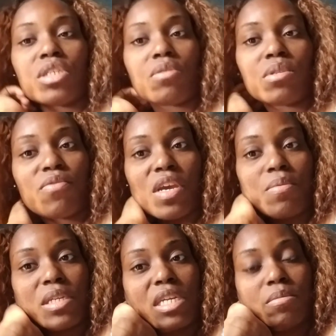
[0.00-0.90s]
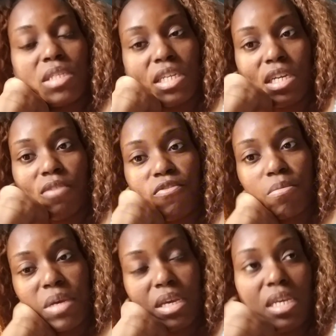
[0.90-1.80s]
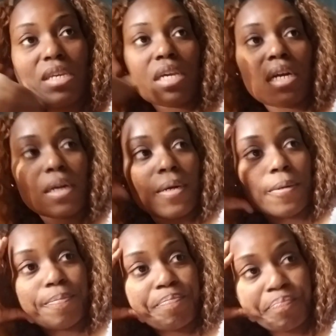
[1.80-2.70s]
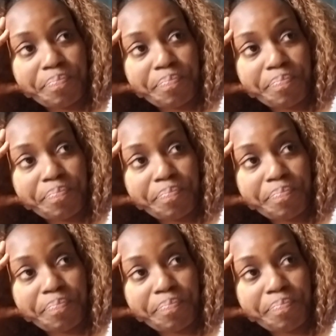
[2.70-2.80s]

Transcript: It was a very deep study for me. Um,